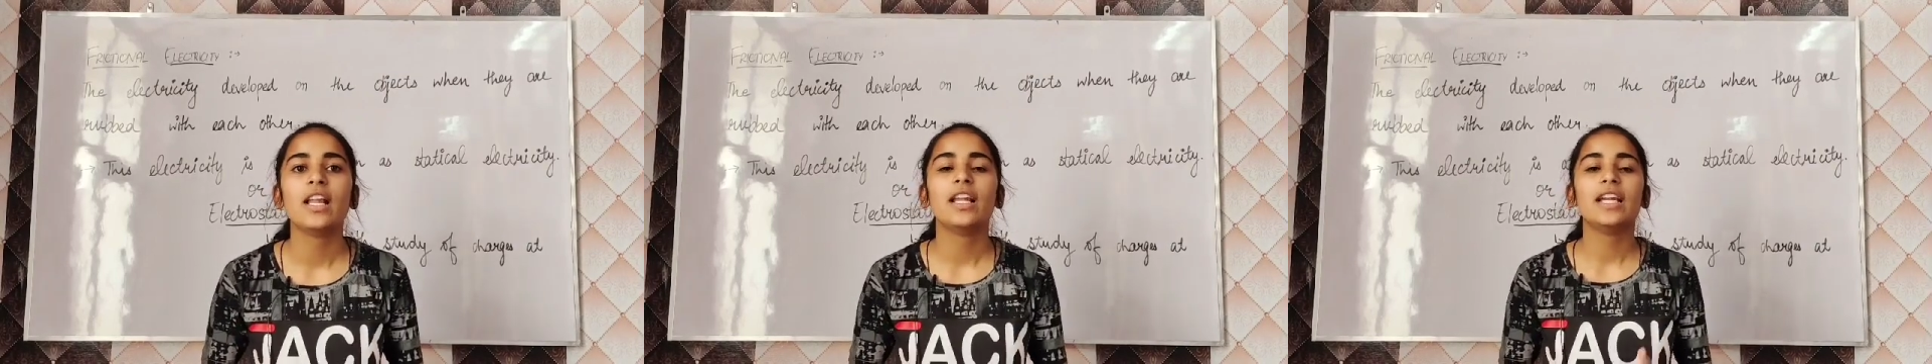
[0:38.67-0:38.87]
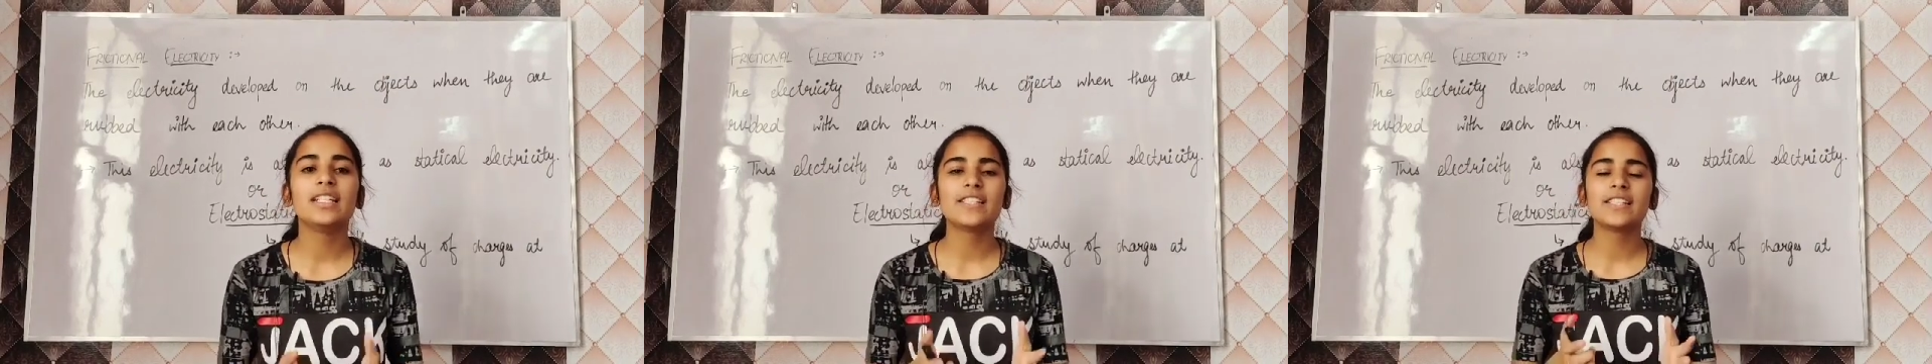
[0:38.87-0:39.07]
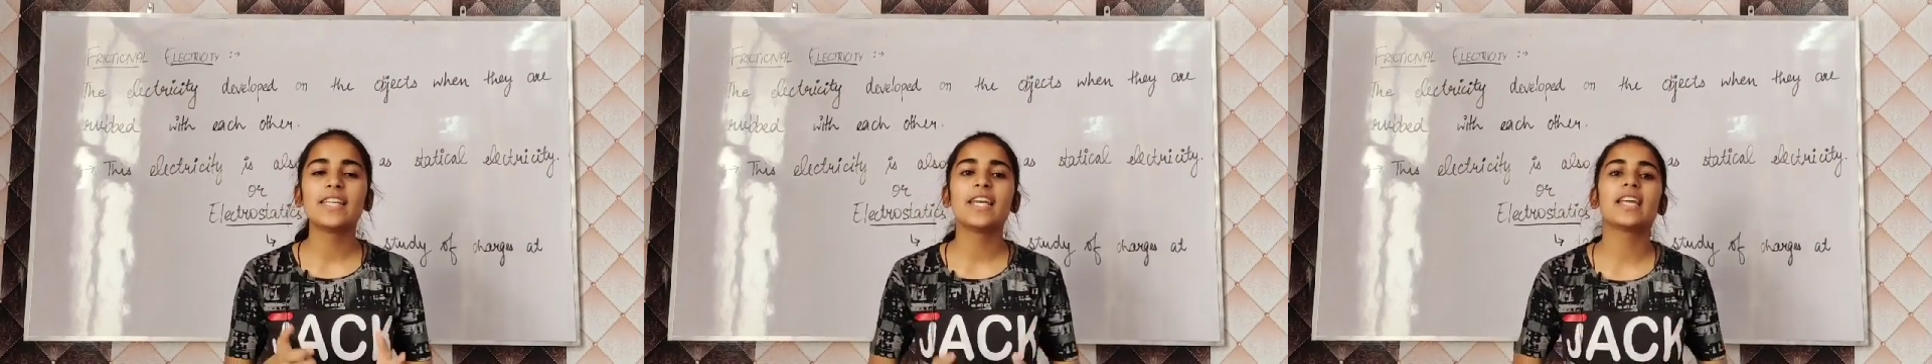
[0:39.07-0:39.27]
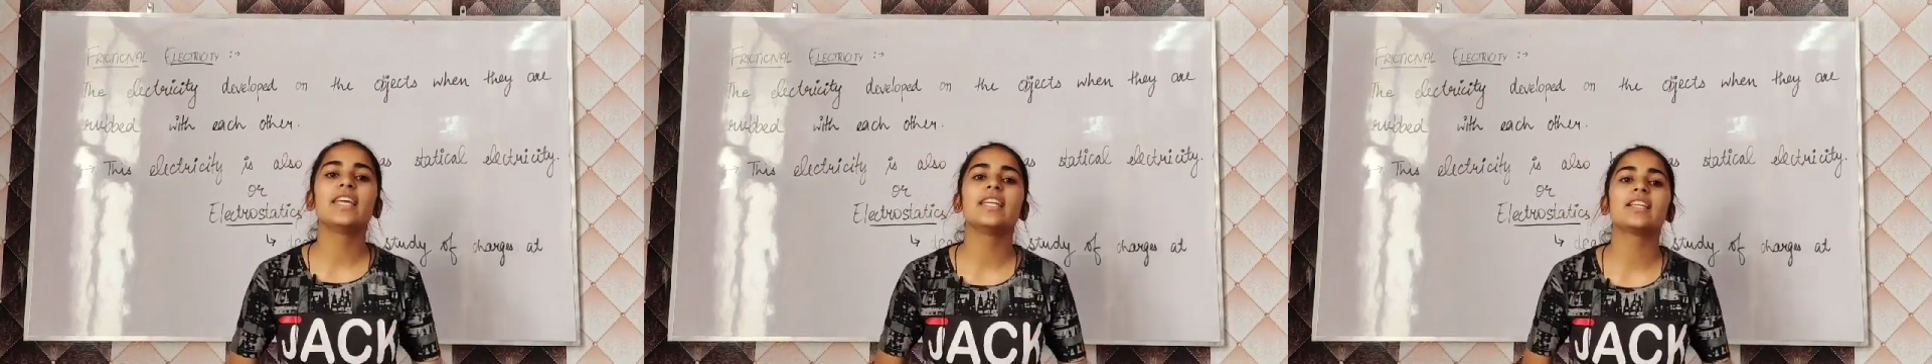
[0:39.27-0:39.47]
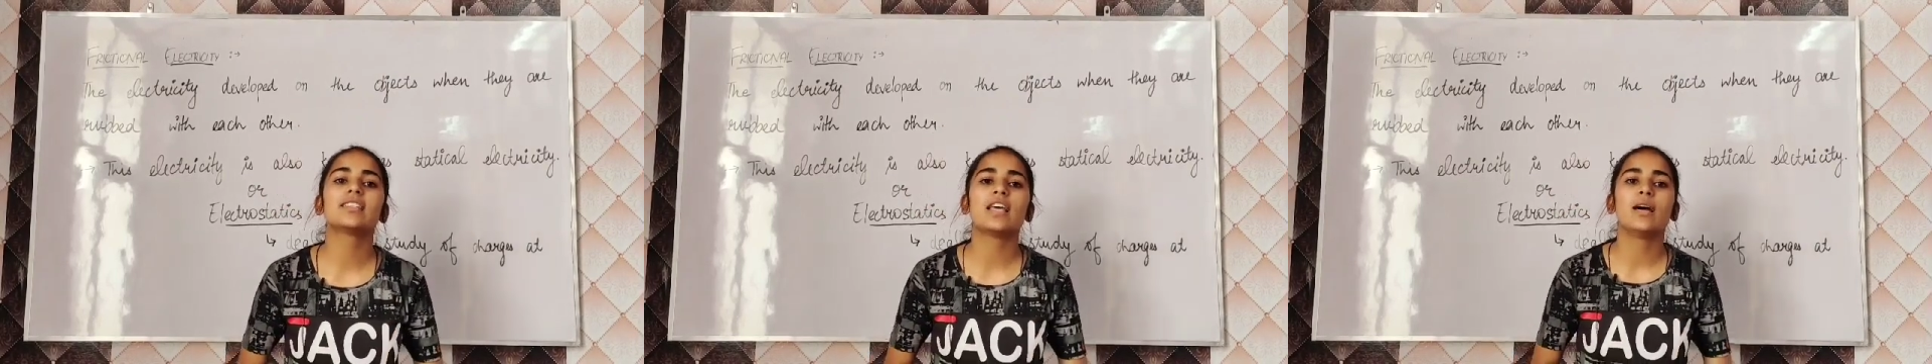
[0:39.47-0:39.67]
Let's take
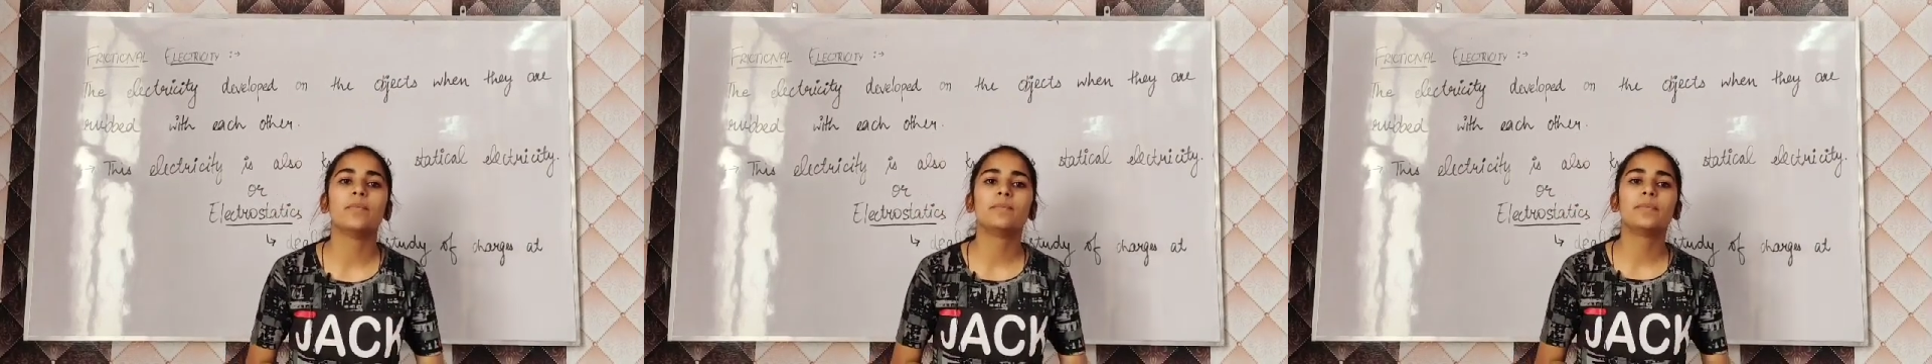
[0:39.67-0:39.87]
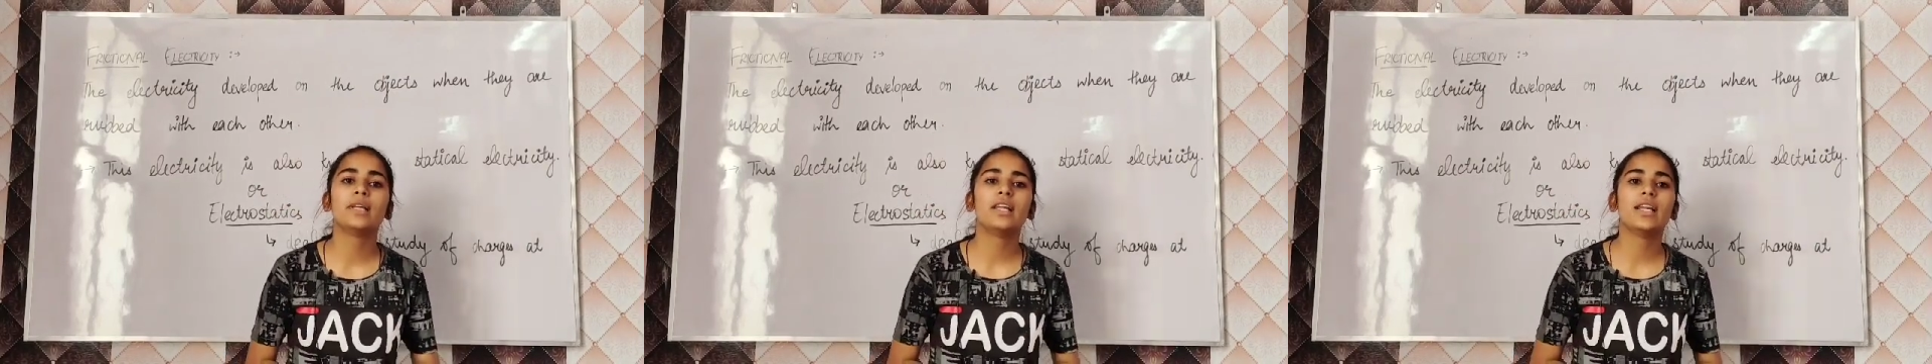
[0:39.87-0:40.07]
an example